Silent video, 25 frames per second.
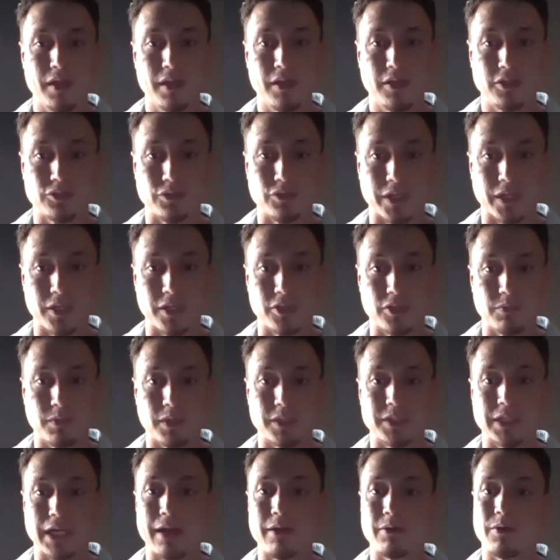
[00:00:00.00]
drinking too
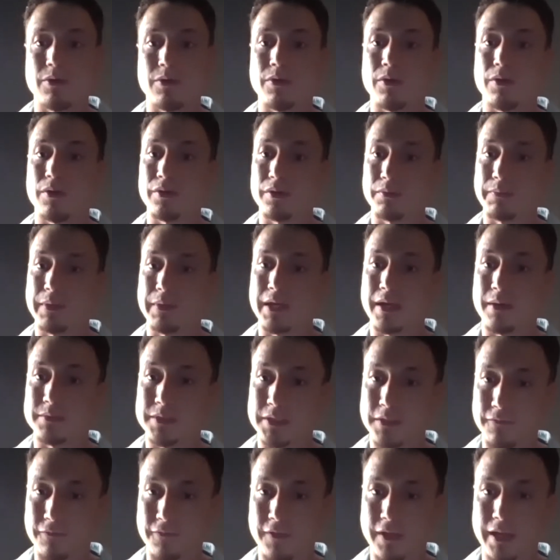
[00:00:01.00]
much alcohol, it becomes
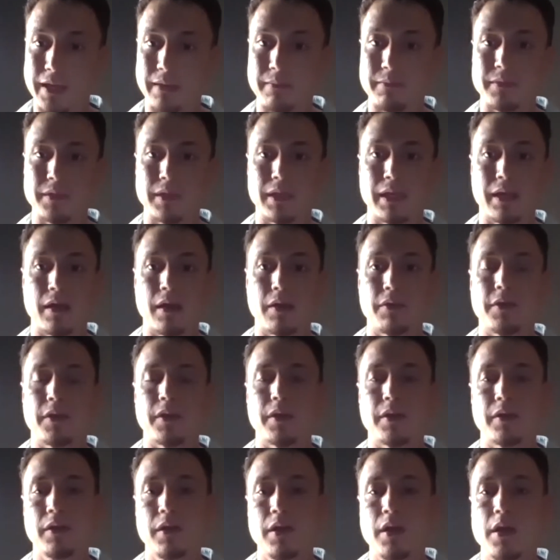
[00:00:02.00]
inflamed, and
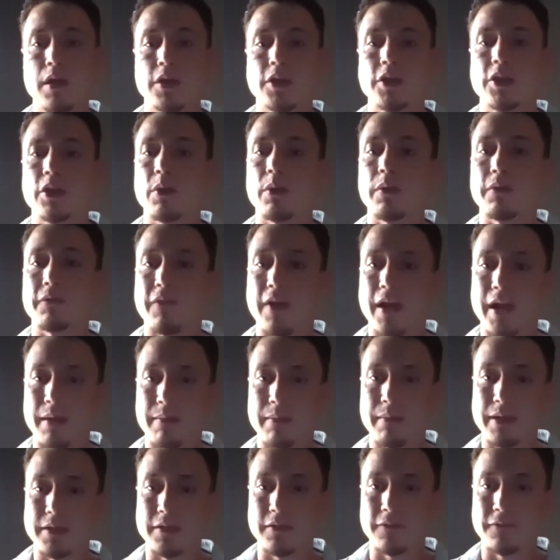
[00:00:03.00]
other
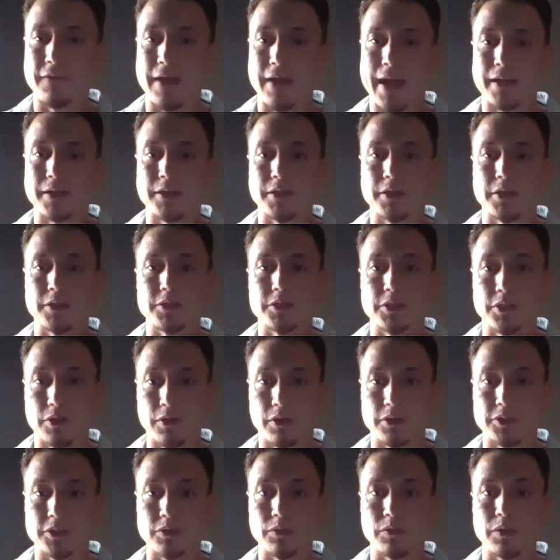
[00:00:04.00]
environmental factors could
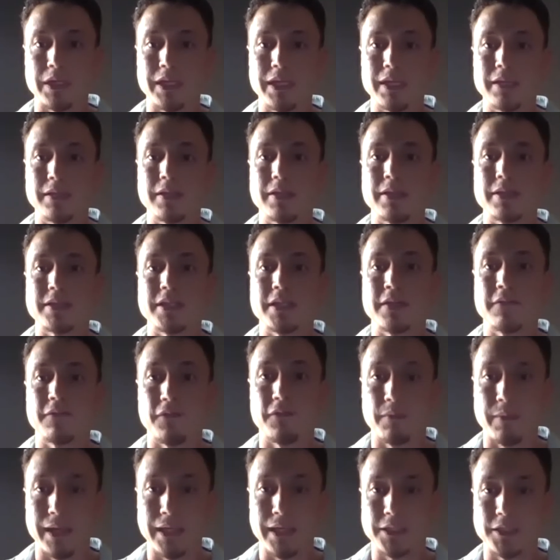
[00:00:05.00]
also lead to this
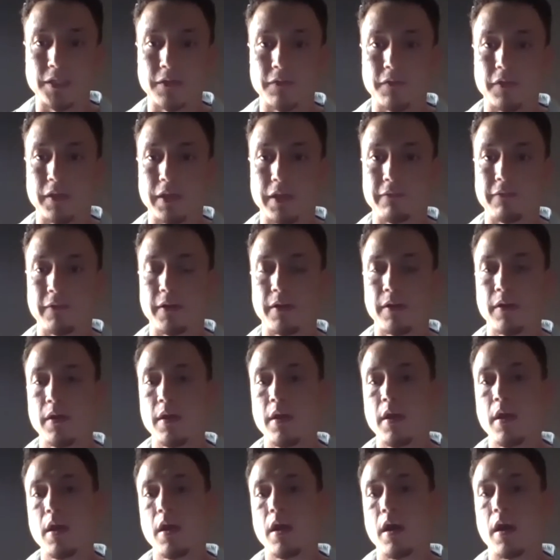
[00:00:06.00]
inflammation of the liver.
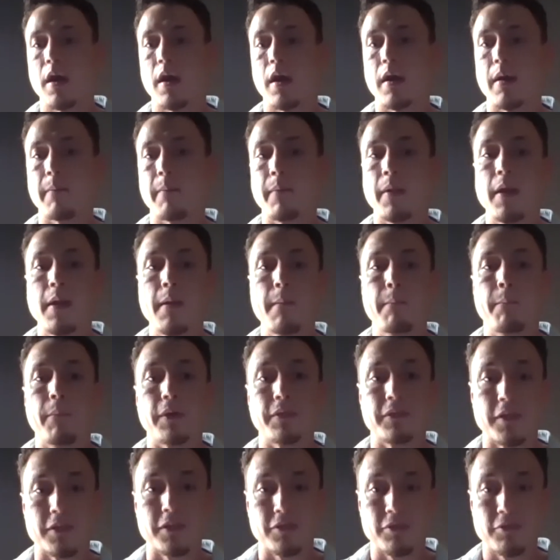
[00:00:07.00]

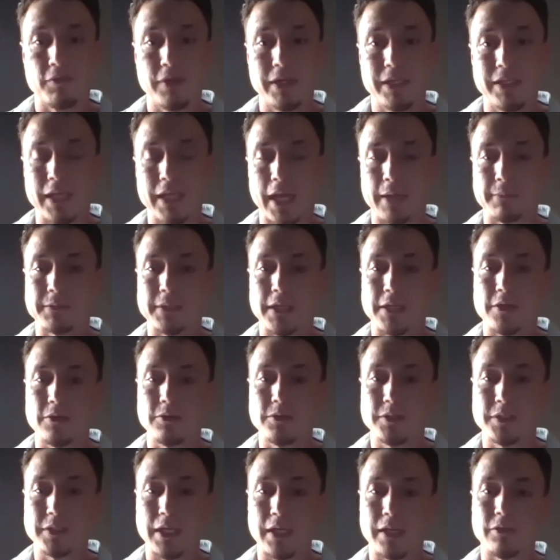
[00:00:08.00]
But the three types that you
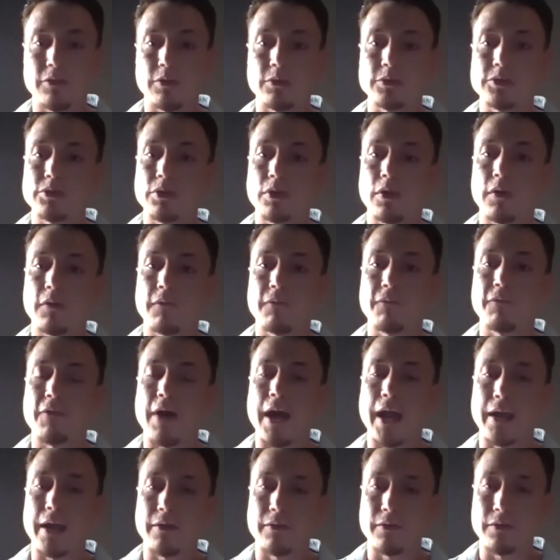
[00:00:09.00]
said, those are all
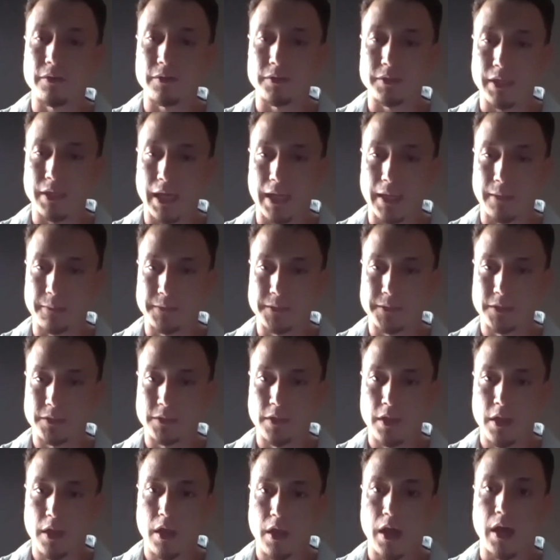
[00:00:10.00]
viral types.
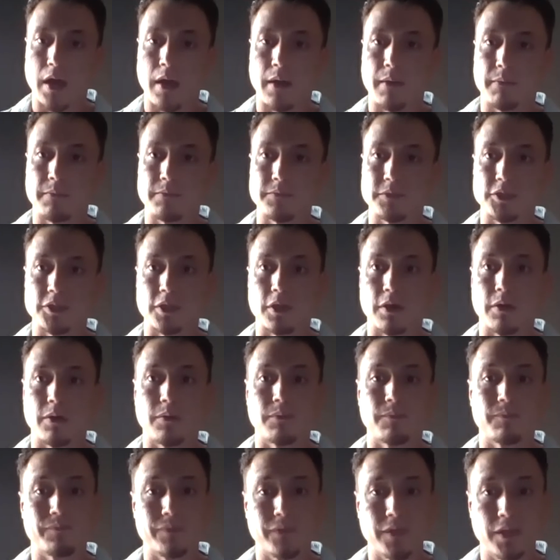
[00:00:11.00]

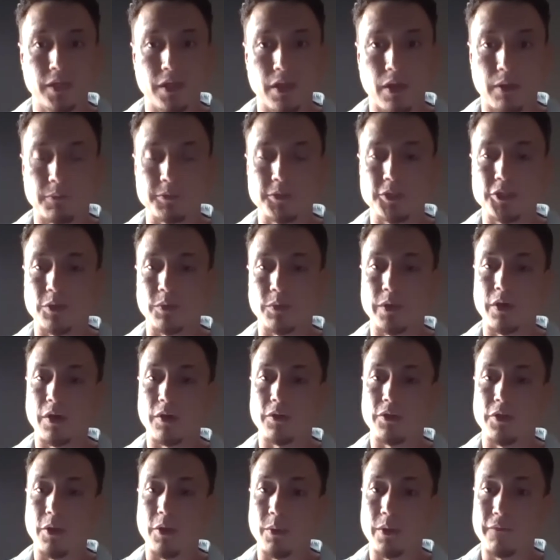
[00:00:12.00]
So I'm sure we all
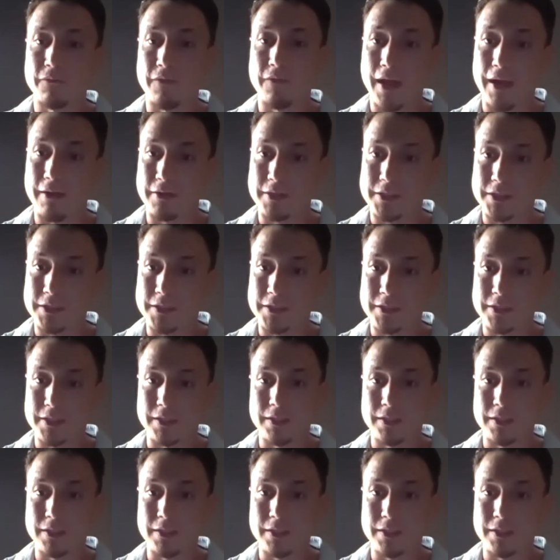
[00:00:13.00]
know what viruses